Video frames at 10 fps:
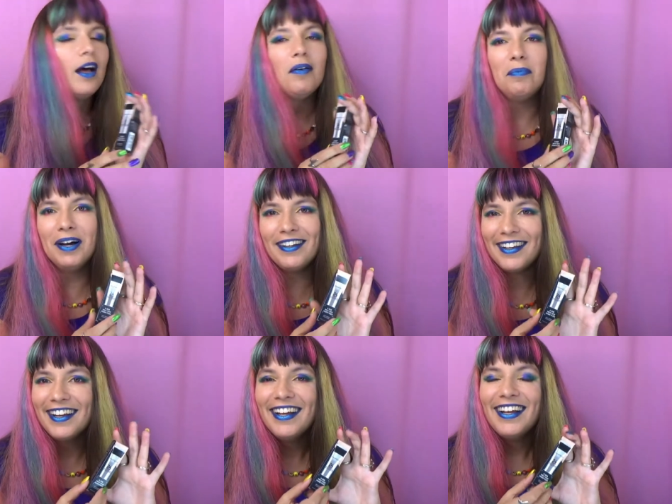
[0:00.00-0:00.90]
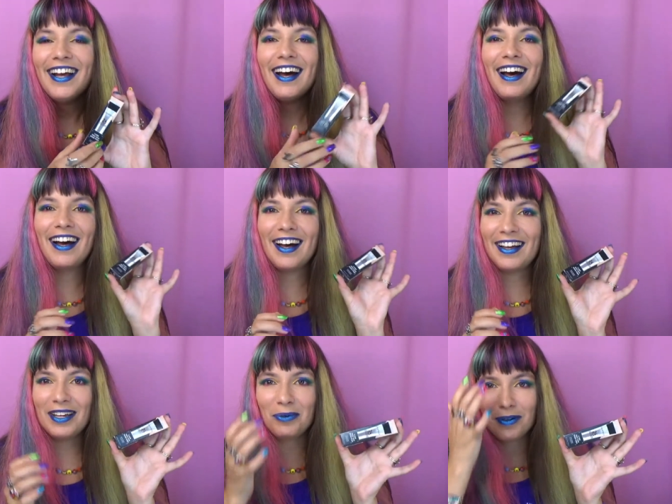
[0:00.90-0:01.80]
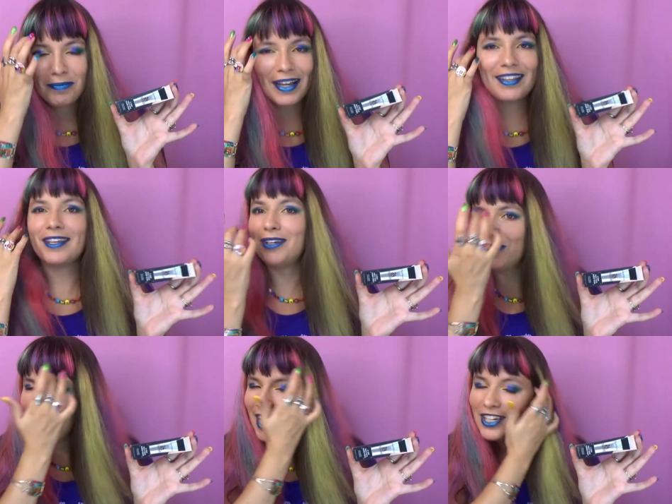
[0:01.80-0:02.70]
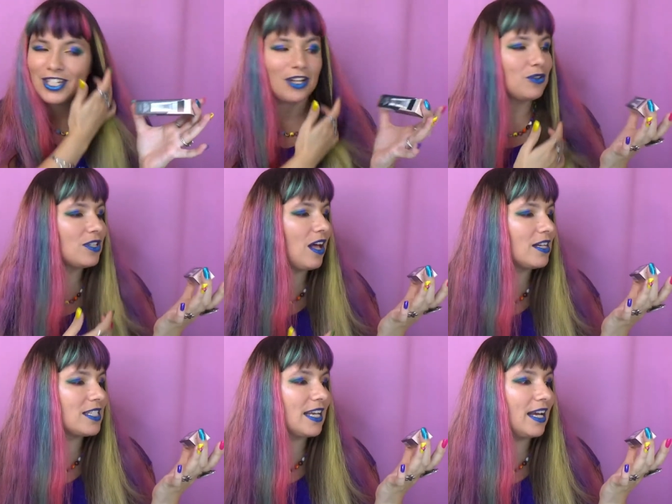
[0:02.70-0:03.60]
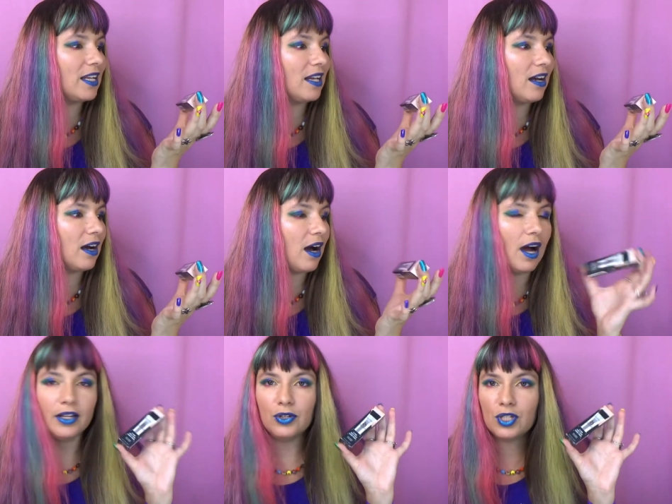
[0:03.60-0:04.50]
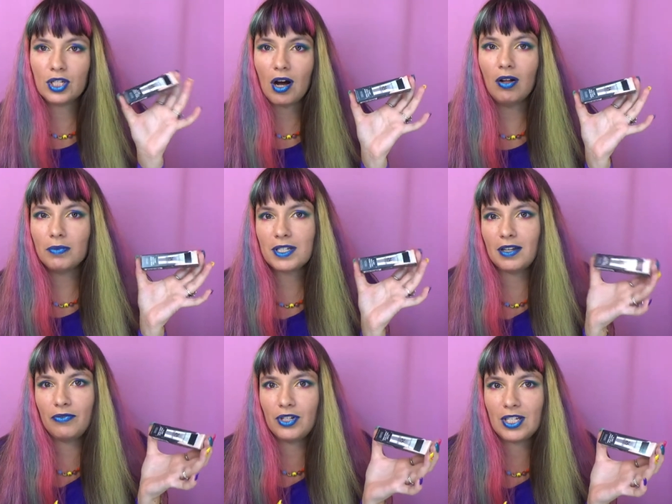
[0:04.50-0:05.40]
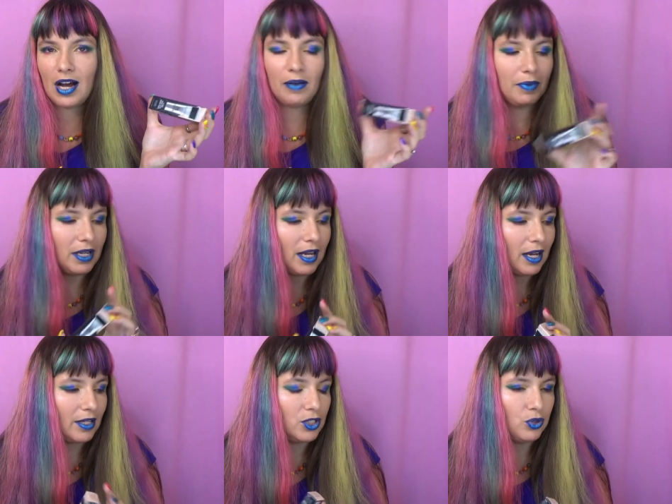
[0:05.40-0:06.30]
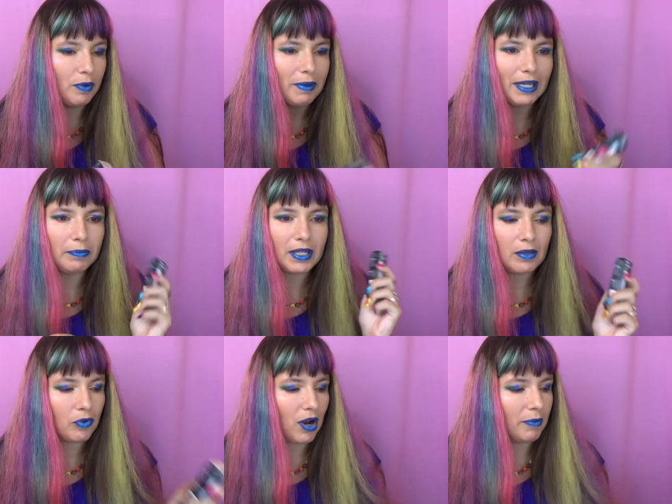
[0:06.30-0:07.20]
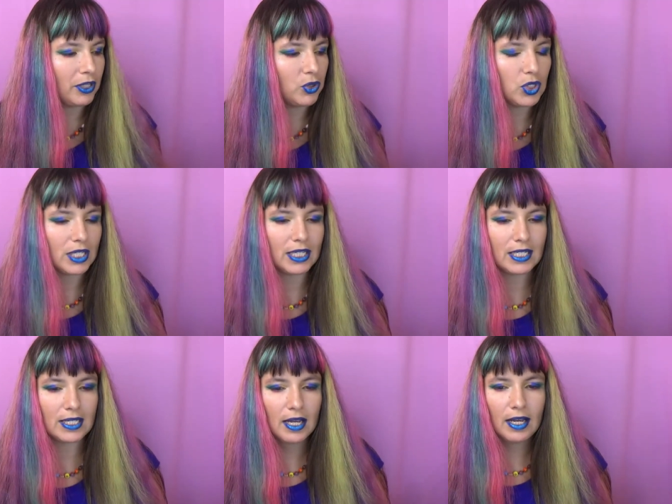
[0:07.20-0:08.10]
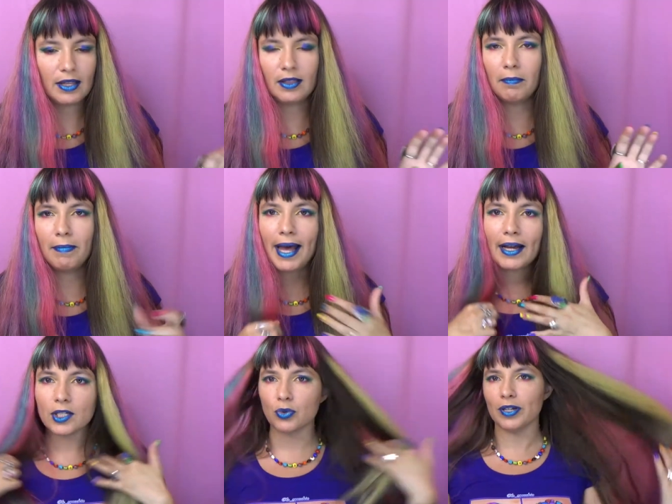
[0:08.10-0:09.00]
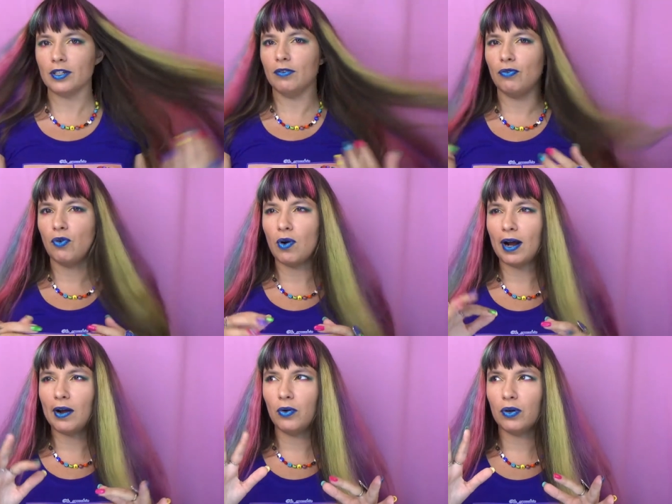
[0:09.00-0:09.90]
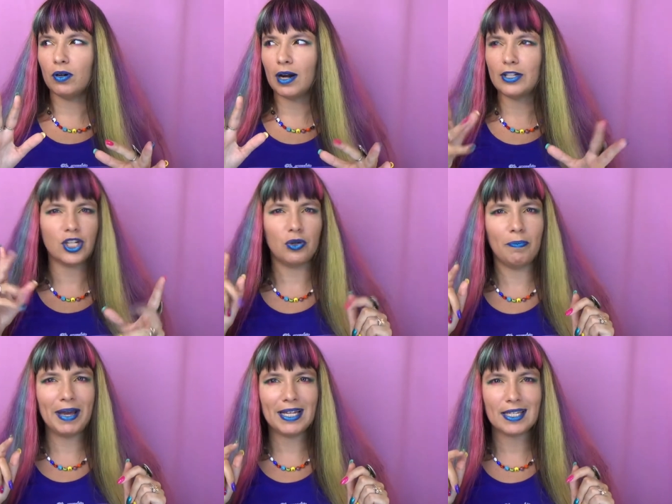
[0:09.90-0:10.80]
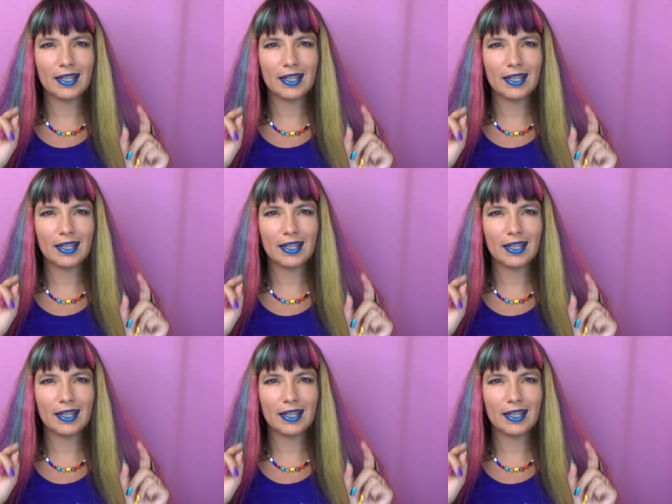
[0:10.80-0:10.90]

but uh, it will make the good eyeshadows last. And I use it almost every time that I do my makeup. Another prime I use is the MAC 24 Hour Eyeshadow Base, I